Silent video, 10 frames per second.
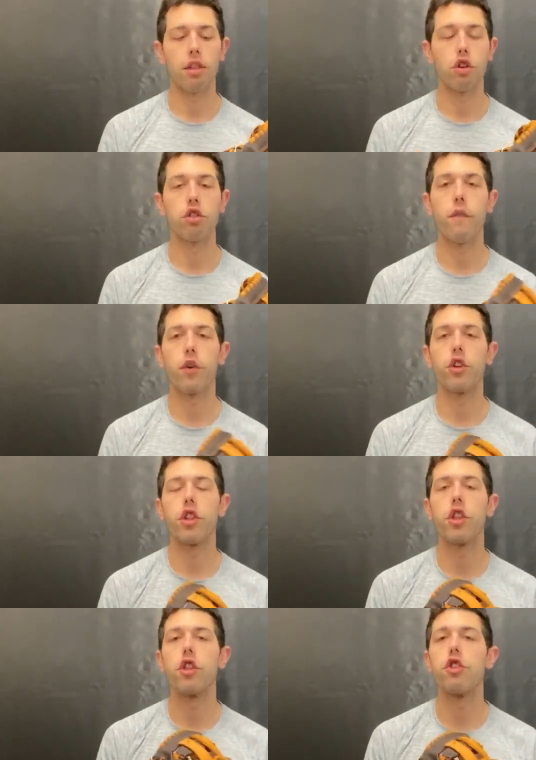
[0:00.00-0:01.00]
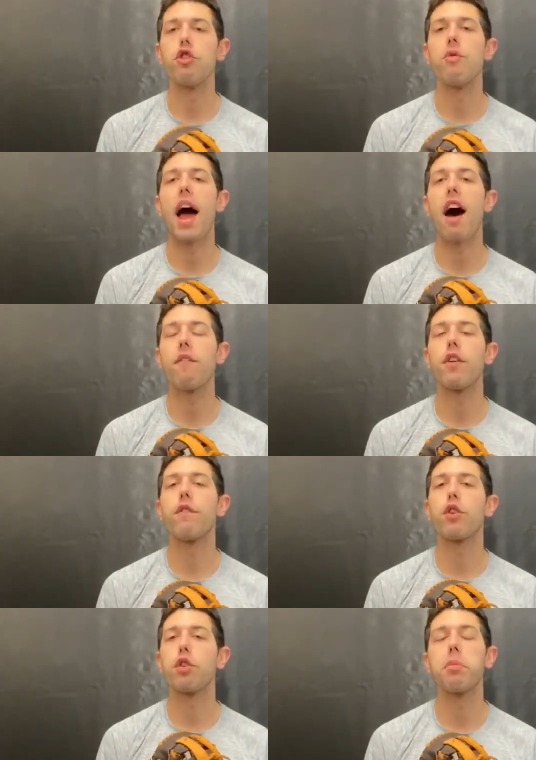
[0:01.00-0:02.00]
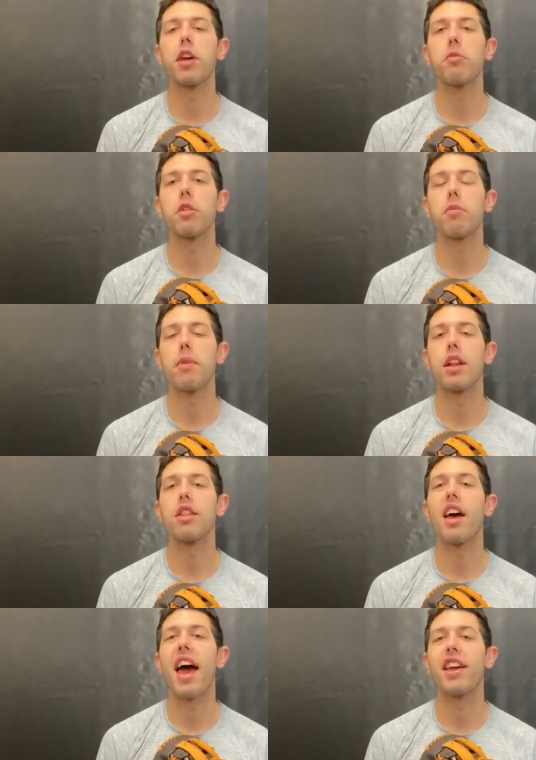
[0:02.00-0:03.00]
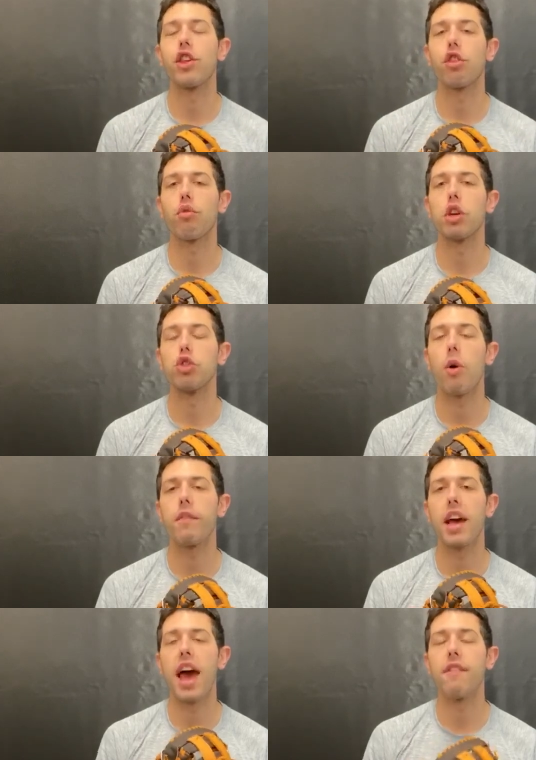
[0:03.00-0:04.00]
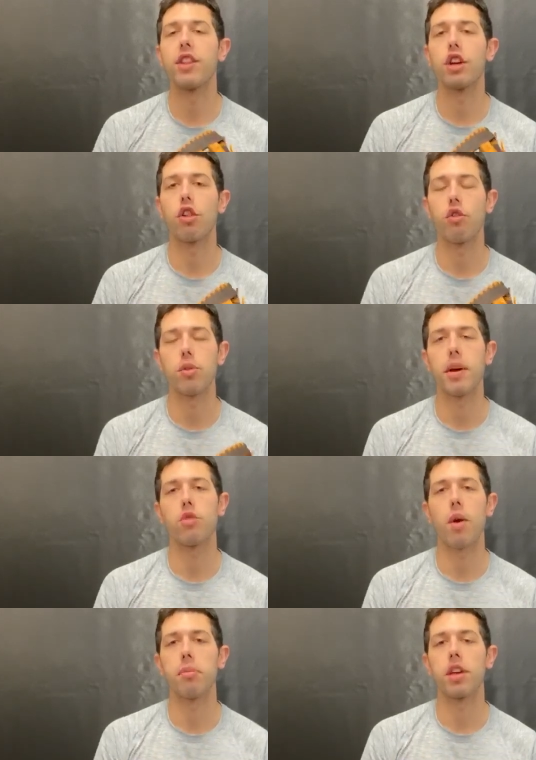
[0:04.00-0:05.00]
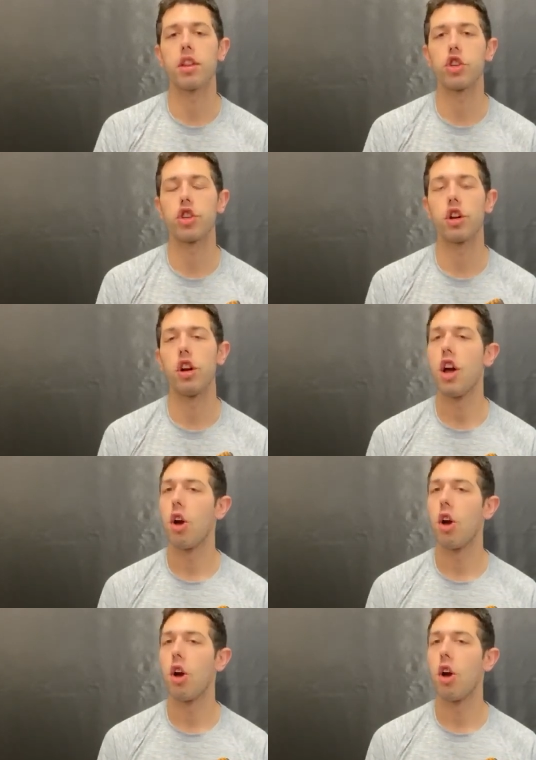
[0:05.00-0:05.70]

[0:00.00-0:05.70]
look no further than the new Alpha First Baseman's Mitt, the S3 12.5 on the Closeout Bats website this year,